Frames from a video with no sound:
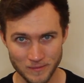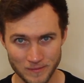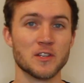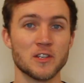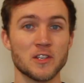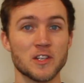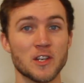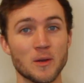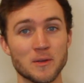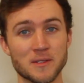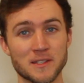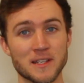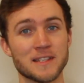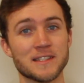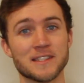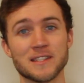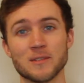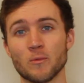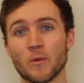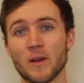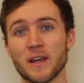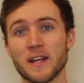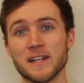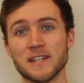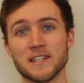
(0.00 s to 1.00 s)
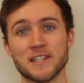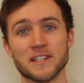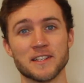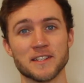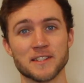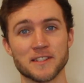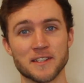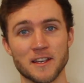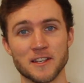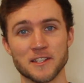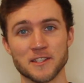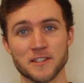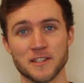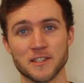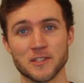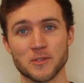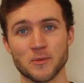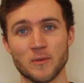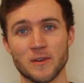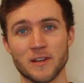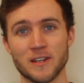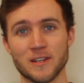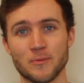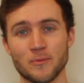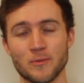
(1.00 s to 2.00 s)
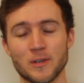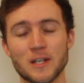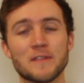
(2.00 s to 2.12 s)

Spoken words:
No sense in waiting to discuss this one.